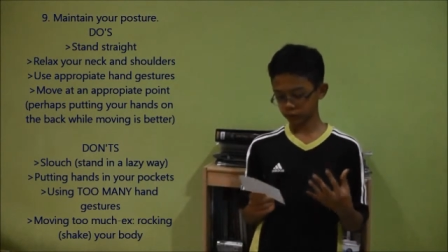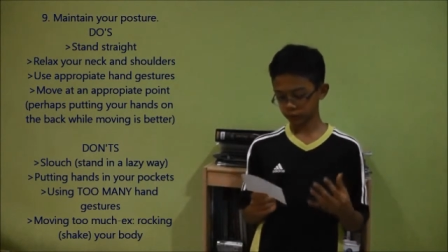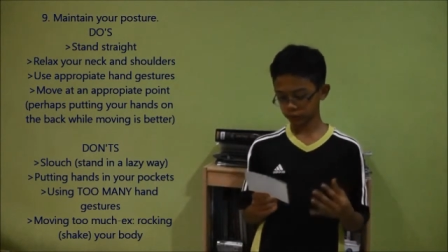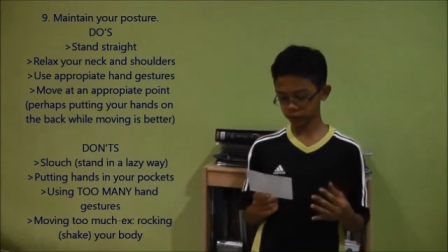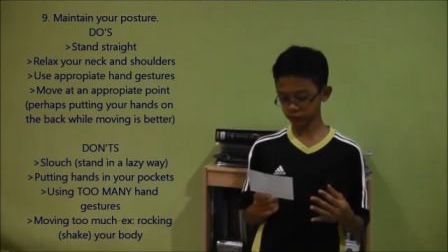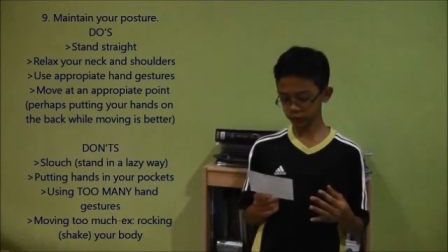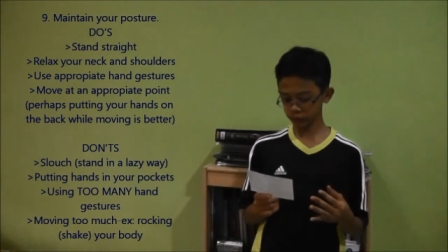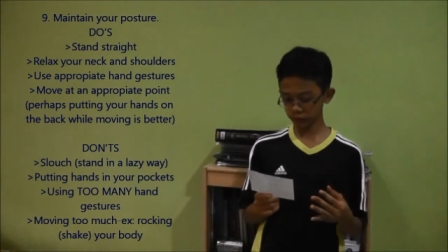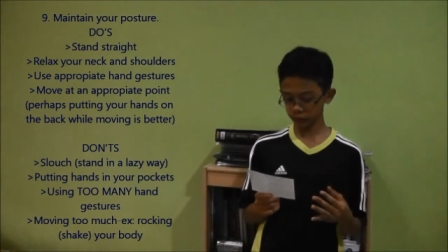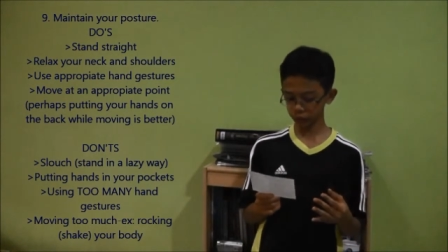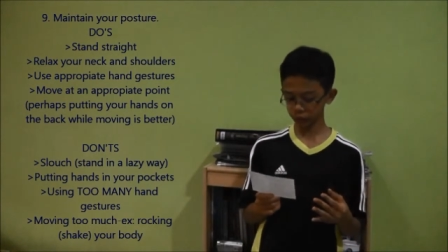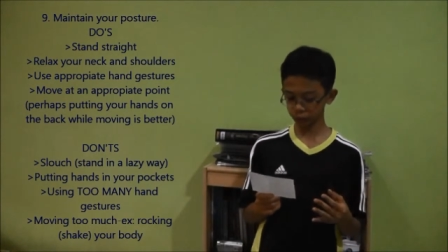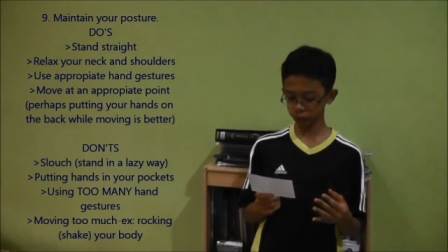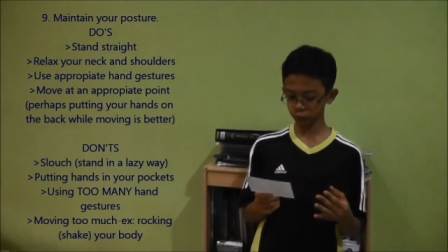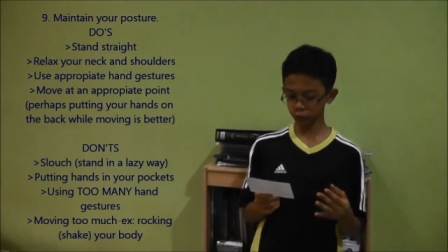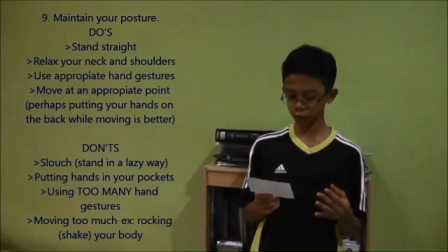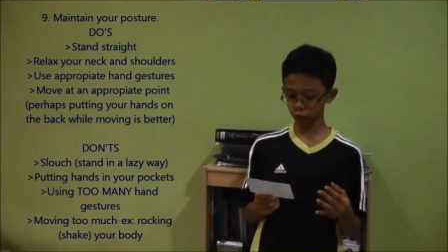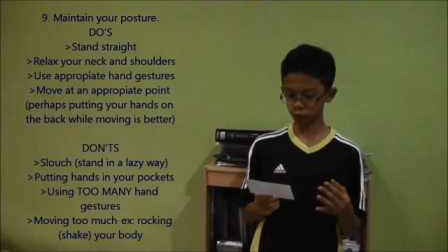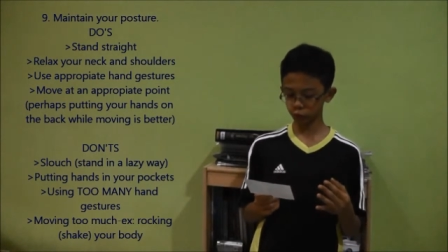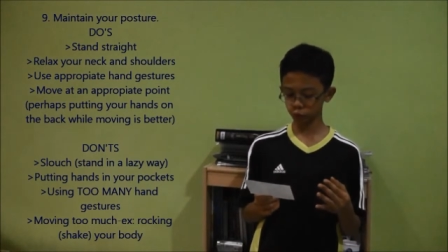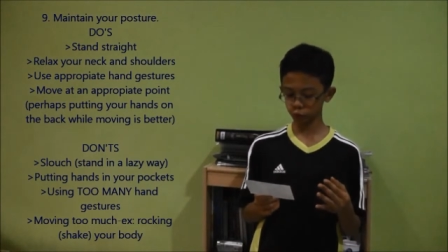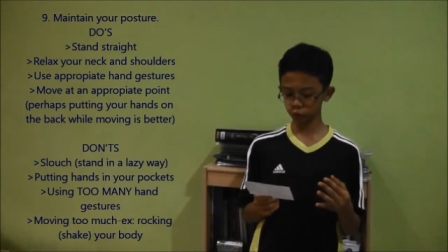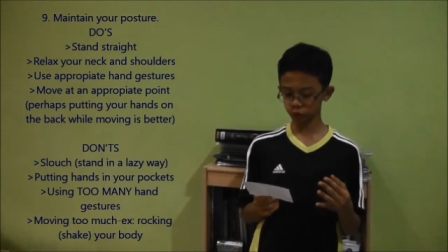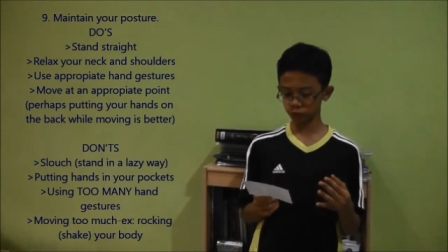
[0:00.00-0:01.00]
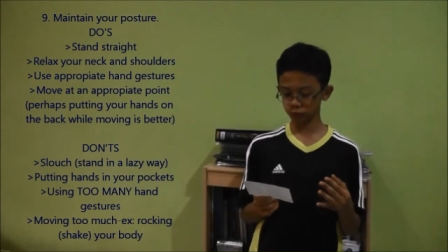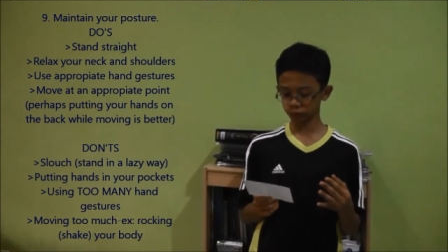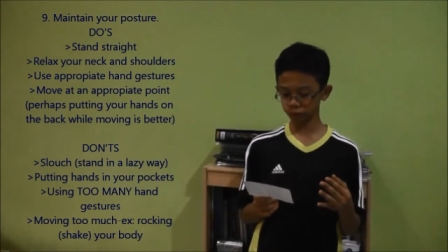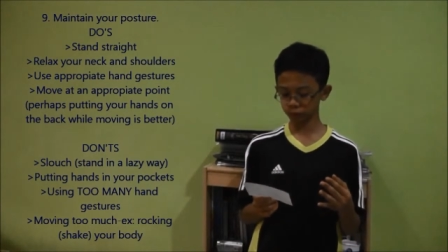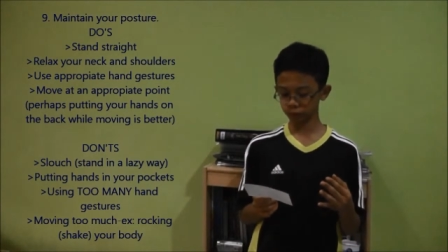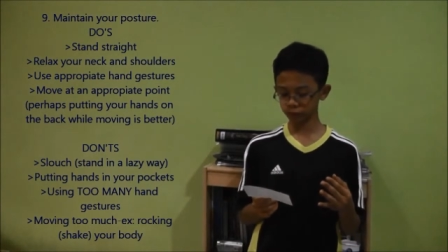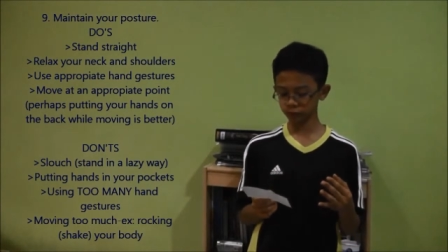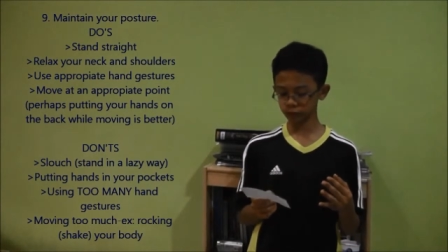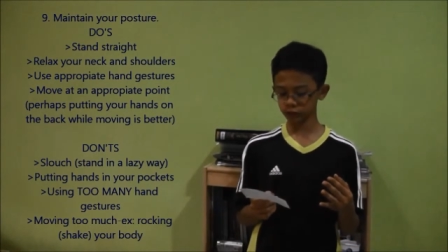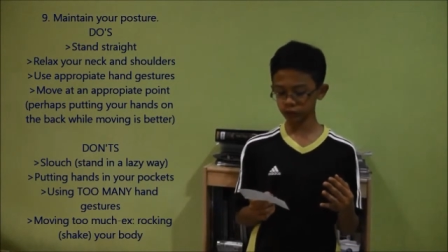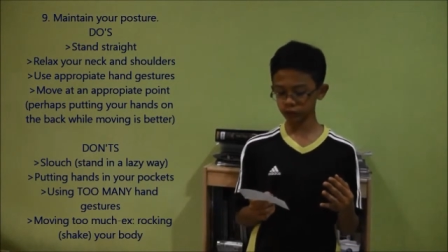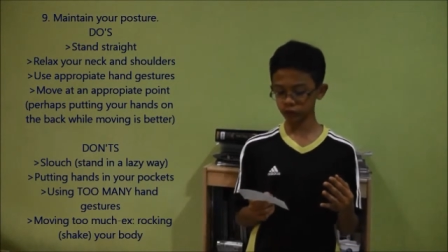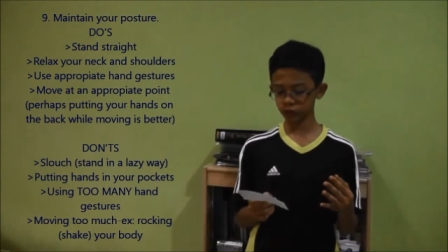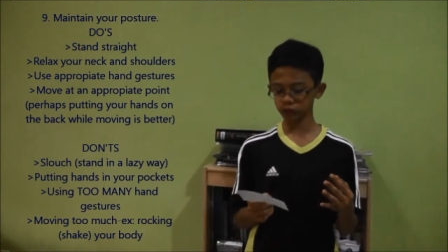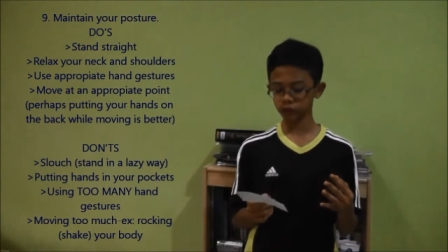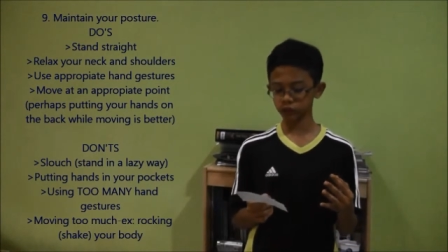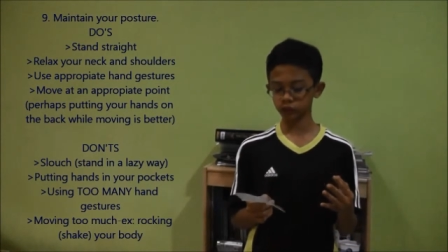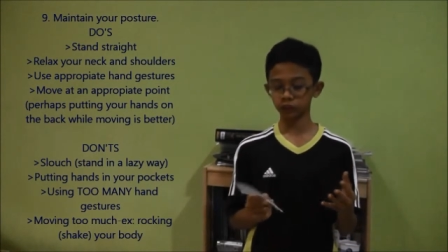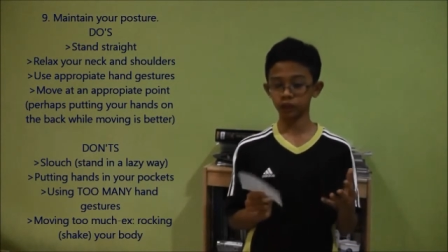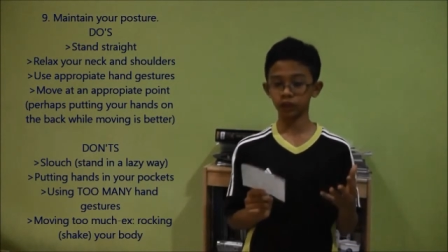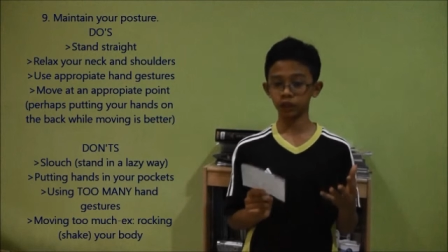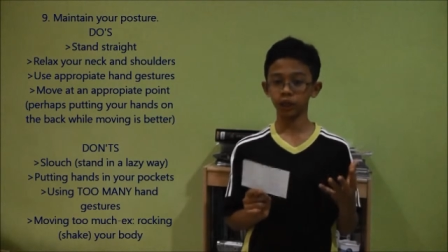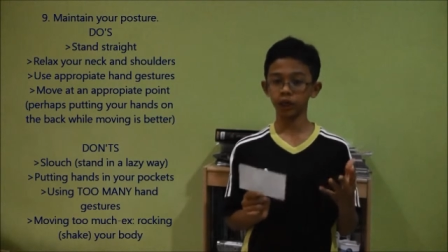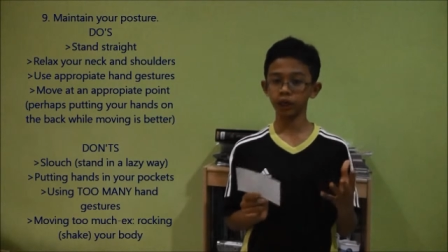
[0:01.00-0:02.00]
This helps you to emphasize
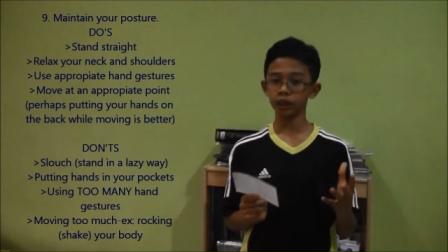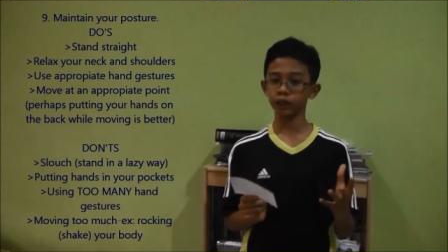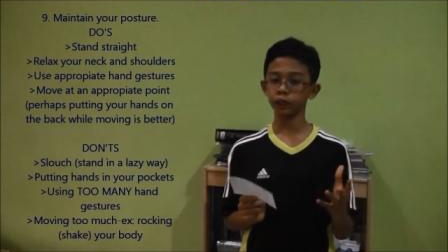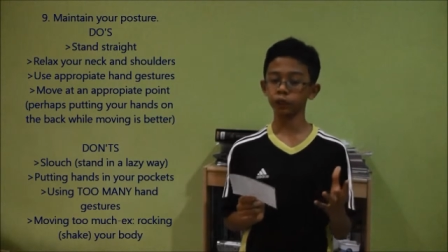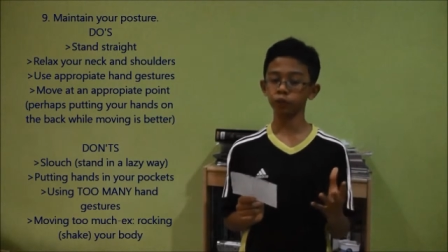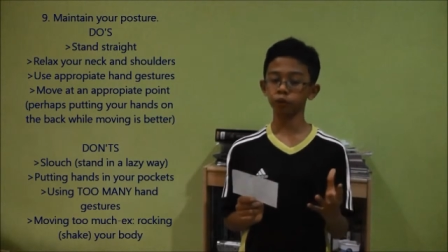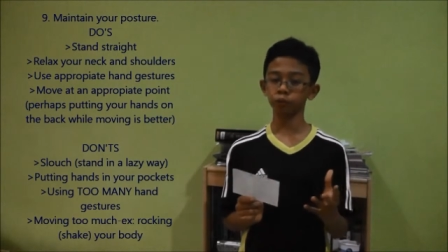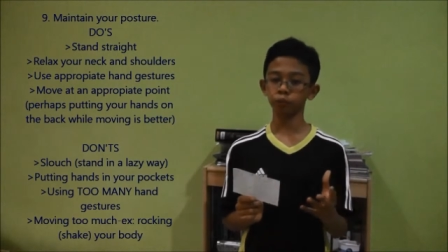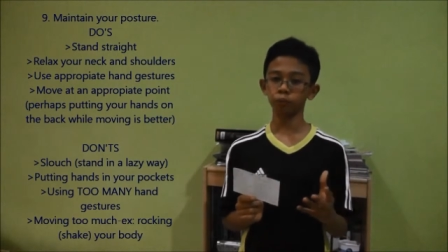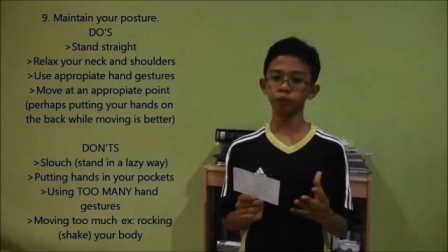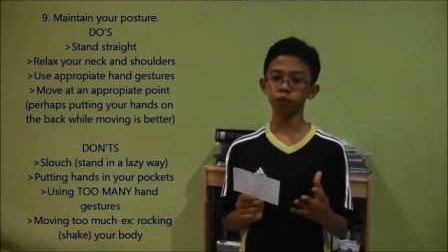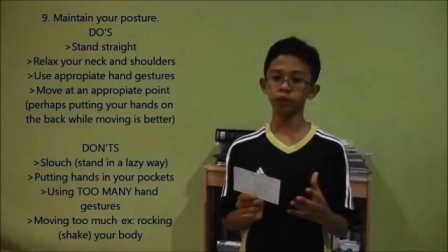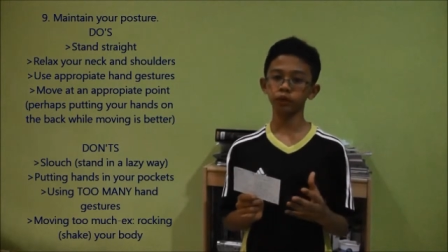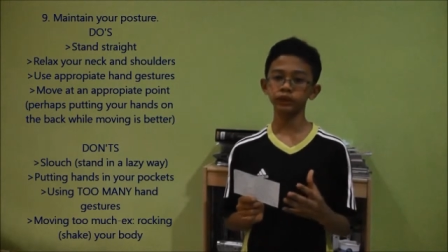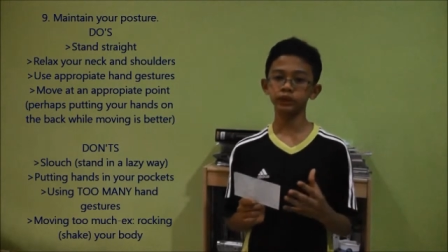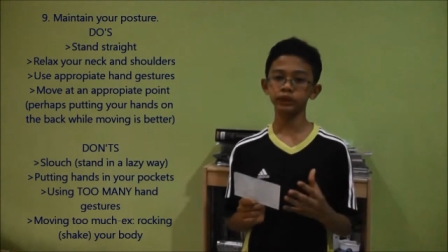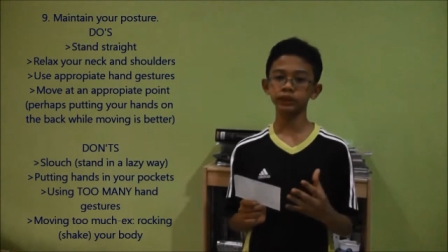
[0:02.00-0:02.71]
an idea or point